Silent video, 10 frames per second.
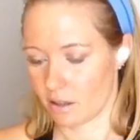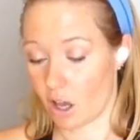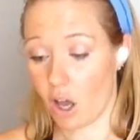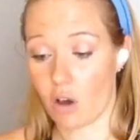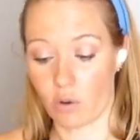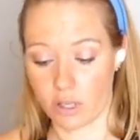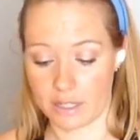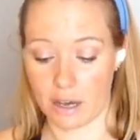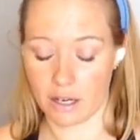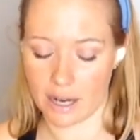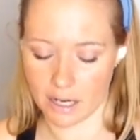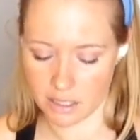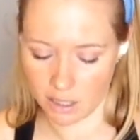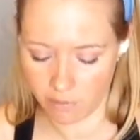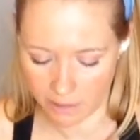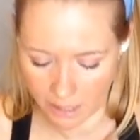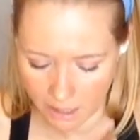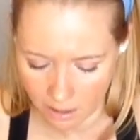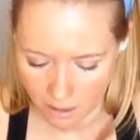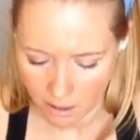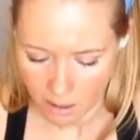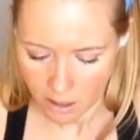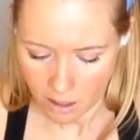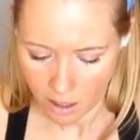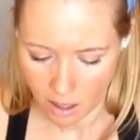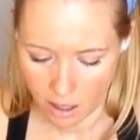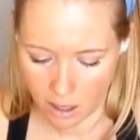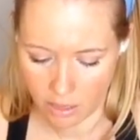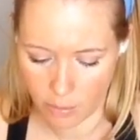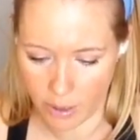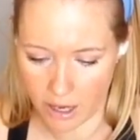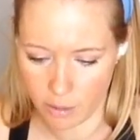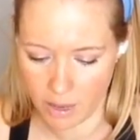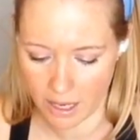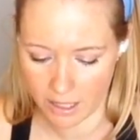Oh, down in activity, on the bottom, I